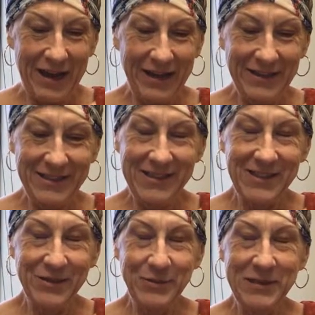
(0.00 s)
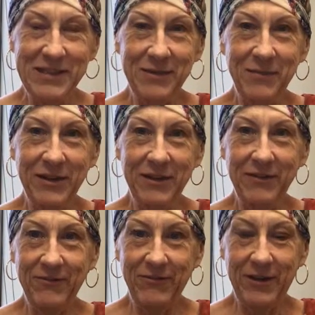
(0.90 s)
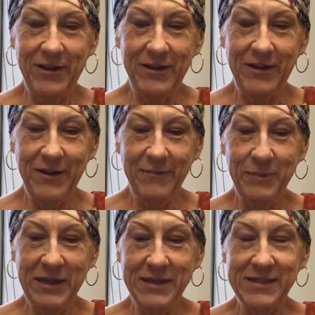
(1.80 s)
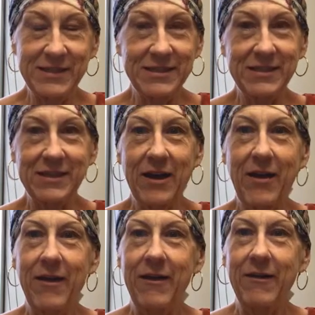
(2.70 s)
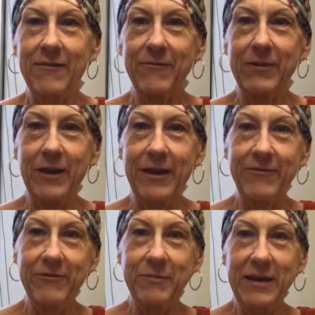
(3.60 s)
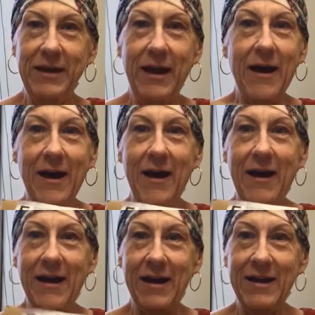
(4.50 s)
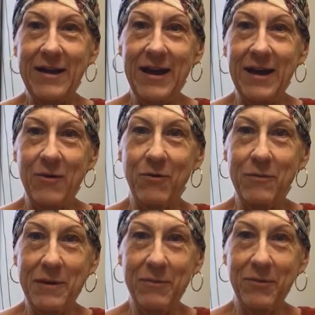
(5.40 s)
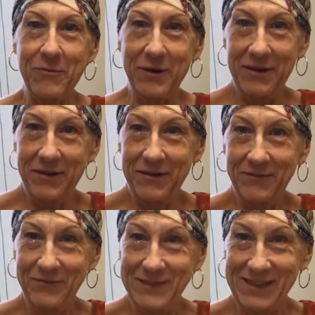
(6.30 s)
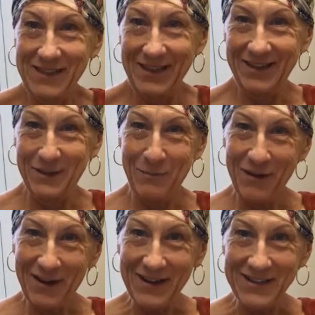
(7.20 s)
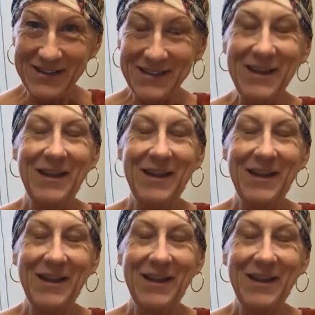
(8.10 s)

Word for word: I just thought it would be something fun because for the life of me, I can't remember what was in the prize.